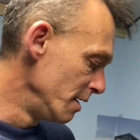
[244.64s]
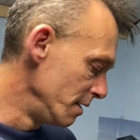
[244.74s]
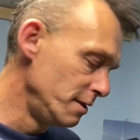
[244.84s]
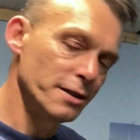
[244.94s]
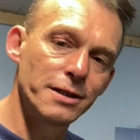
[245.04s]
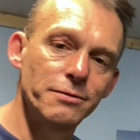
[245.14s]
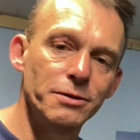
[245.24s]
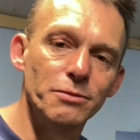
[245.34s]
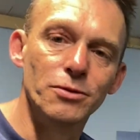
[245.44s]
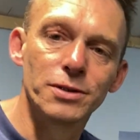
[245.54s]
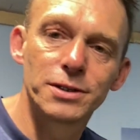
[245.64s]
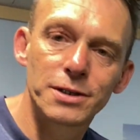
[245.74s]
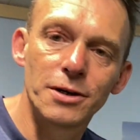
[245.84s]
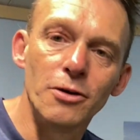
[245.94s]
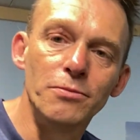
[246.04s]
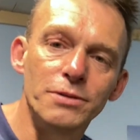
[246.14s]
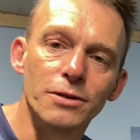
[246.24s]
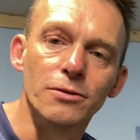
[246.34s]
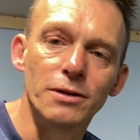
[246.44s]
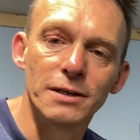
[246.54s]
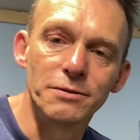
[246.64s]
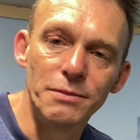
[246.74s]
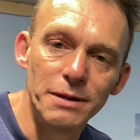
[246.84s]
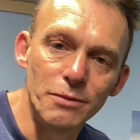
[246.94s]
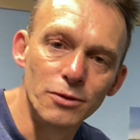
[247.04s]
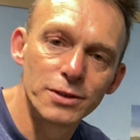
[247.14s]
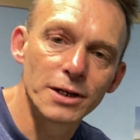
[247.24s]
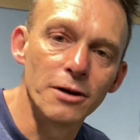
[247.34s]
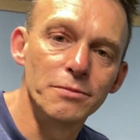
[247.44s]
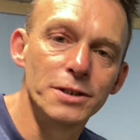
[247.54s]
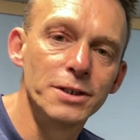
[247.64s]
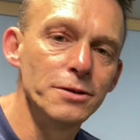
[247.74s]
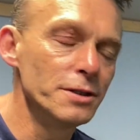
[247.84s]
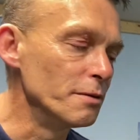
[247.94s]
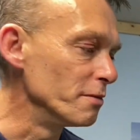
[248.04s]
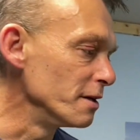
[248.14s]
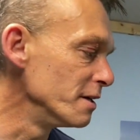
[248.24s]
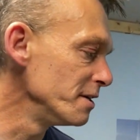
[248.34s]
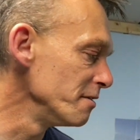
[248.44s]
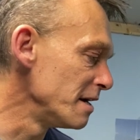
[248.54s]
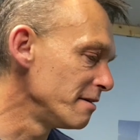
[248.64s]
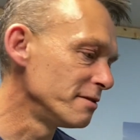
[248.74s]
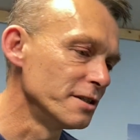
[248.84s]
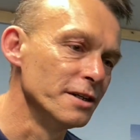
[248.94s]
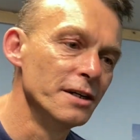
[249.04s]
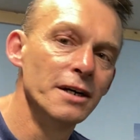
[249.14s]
Just gives you more scope gives me more scope to do something. I don't have to